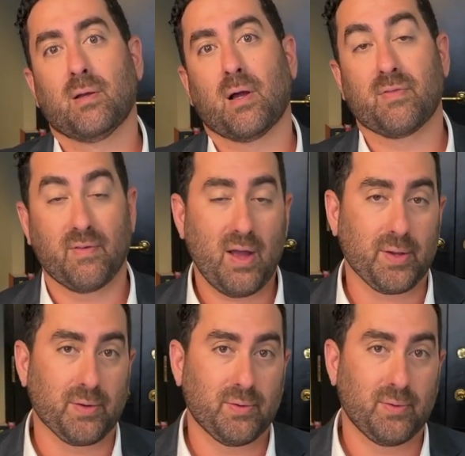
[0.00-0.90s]
of the
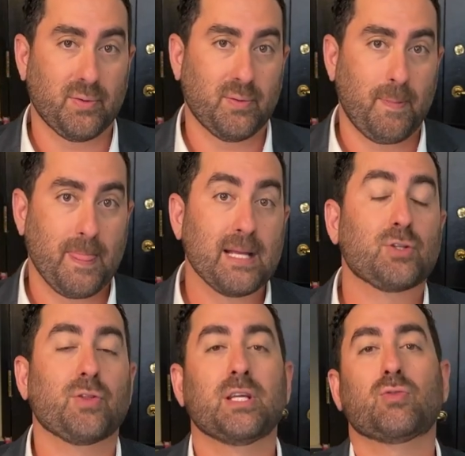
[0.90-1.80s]
value.
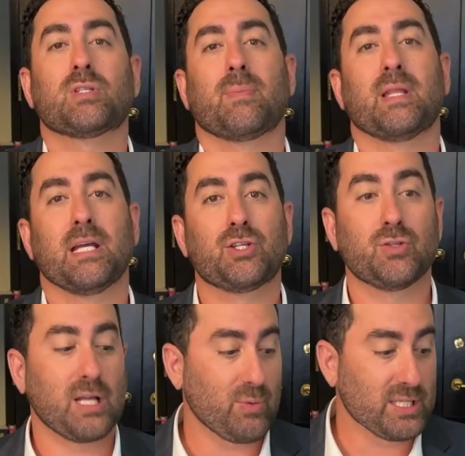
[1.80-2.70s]
So this was some of the
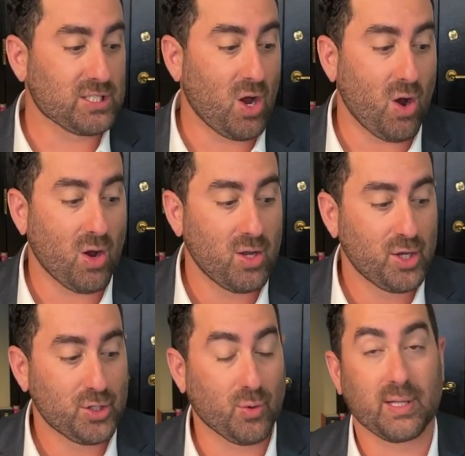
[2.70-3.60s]
issues that we saw
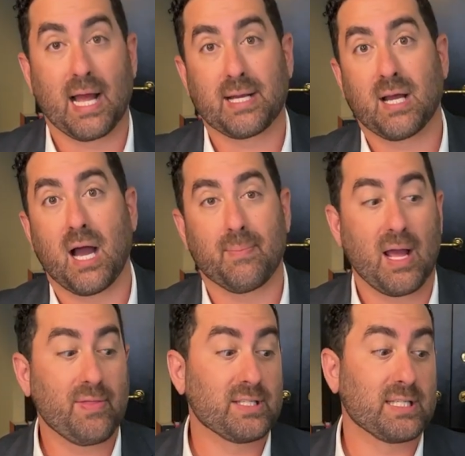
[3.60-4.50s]
during that time.
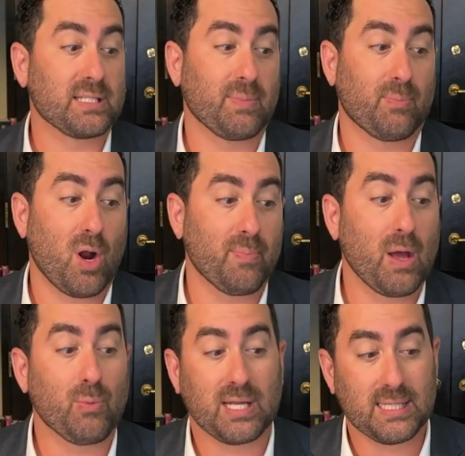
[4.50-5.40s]
And this is some of the problem
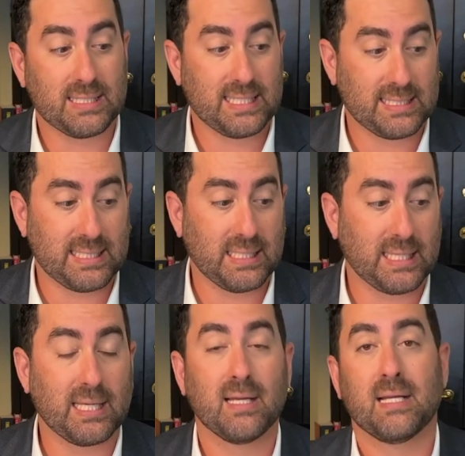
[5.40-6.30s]
that we
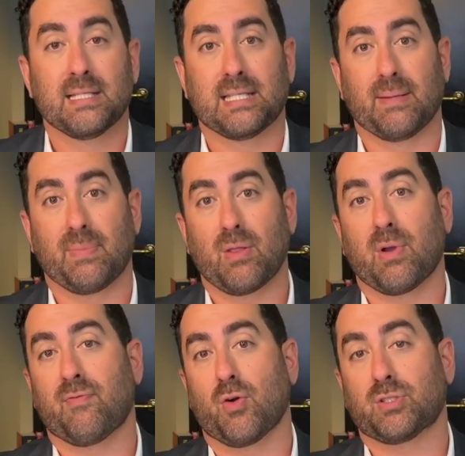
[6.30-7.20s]
consistently see. By the
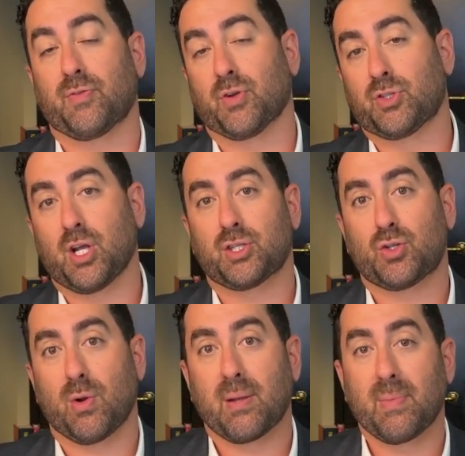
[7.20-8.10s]
way, folks, if you're just
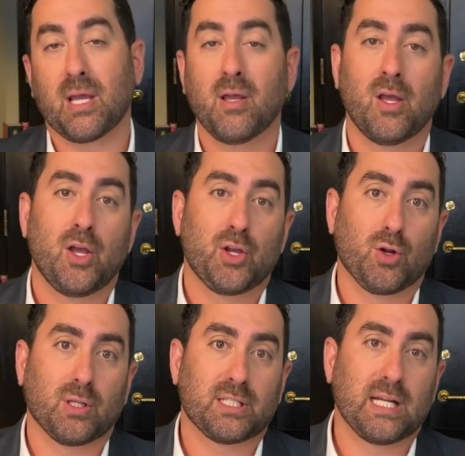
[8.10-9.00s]
joining me,
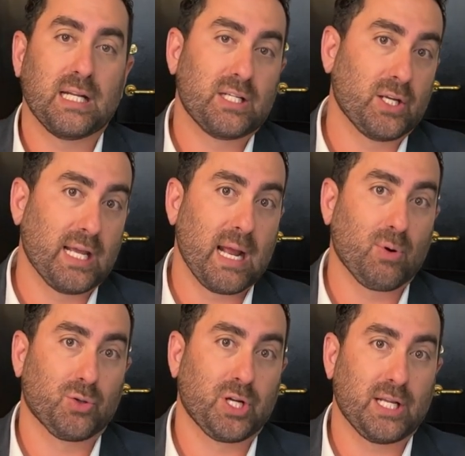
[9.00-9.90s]
you're listening to
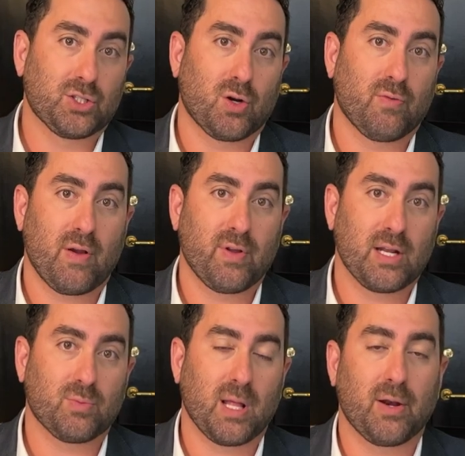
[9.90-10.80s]
Gabriel Shahin, Certified
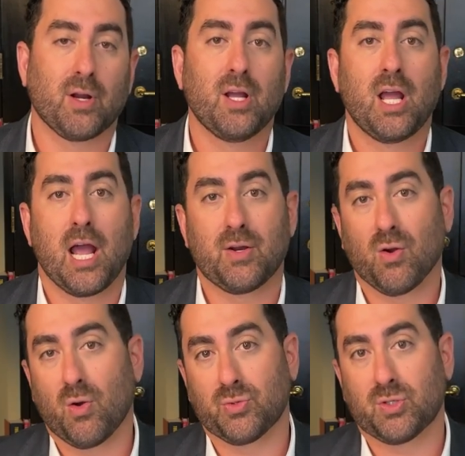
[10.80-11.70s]
Financial Planner, and your
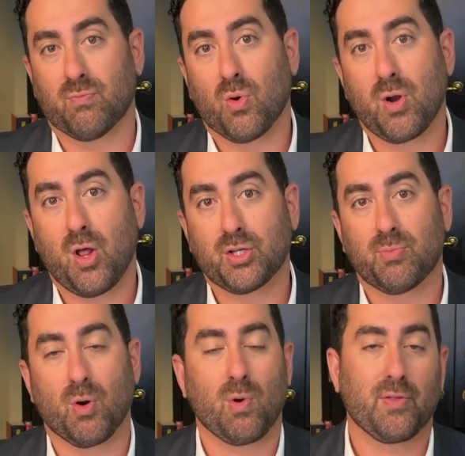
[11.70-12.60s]
host of More Knowledge,
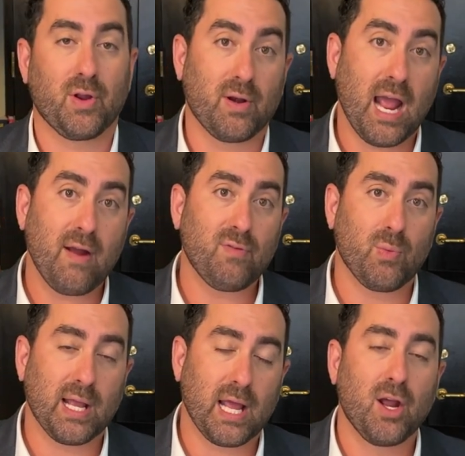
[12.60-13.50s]
More Wealth here on every
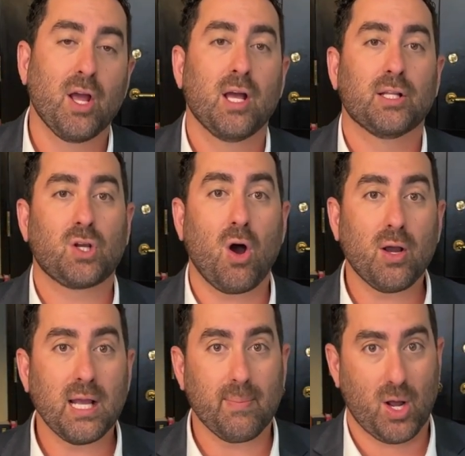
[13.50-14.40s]
weekend,
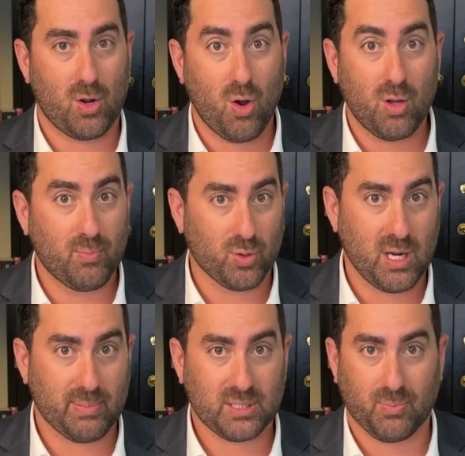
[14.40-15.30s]
talking about all important
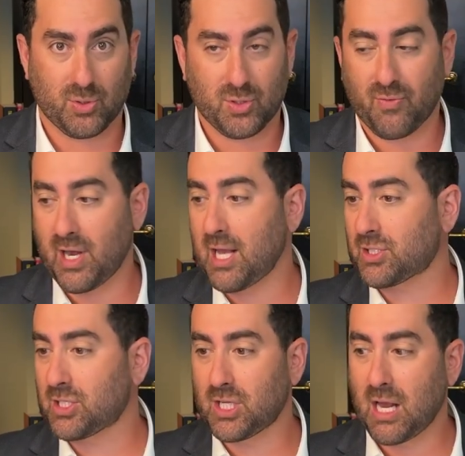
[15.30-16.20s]
topics of personal finance.
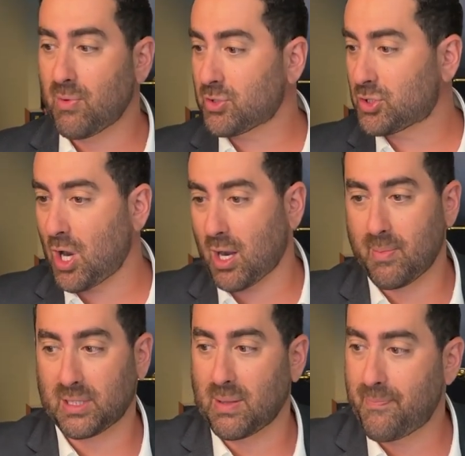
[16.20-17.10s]
And today we're just talking
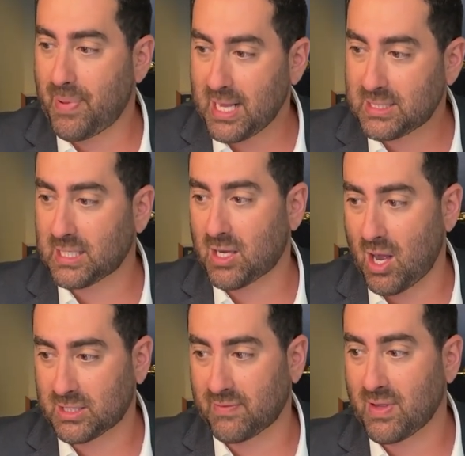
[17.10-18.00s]
about the basic
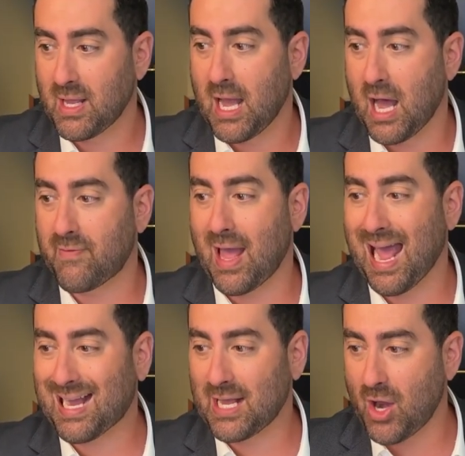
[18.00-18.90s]
concept of
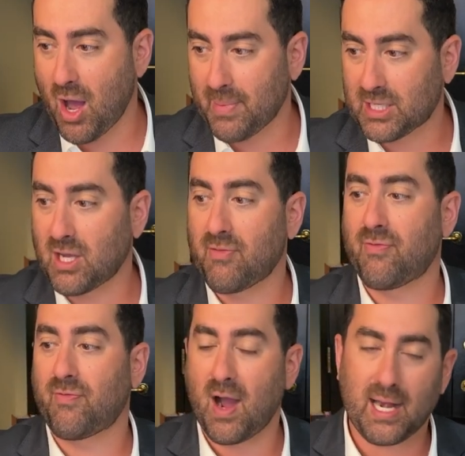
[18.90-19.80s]
economics, of
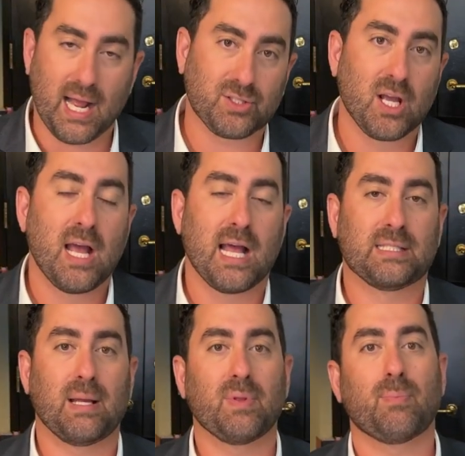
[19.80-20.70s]
finance, and
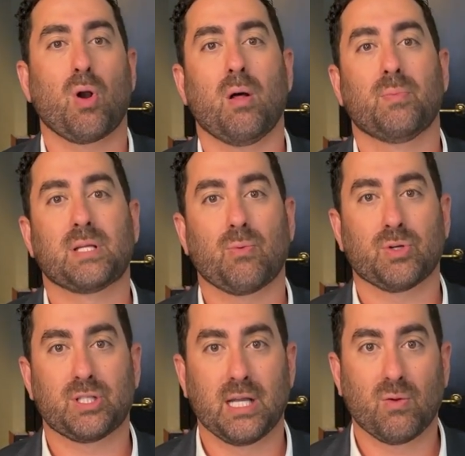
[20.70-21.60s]
some of the problems that we're
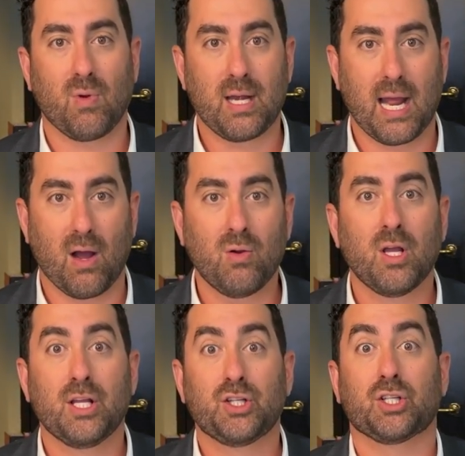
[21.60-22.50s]
seeing right now,
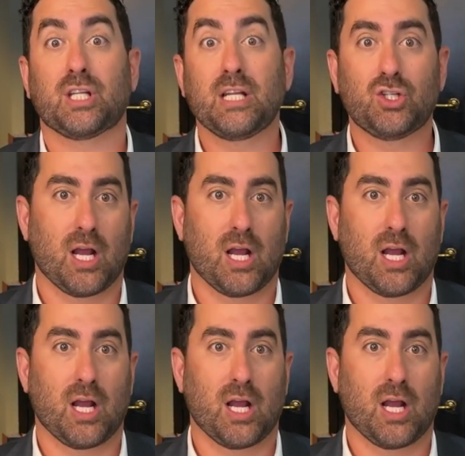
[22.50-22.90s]
just in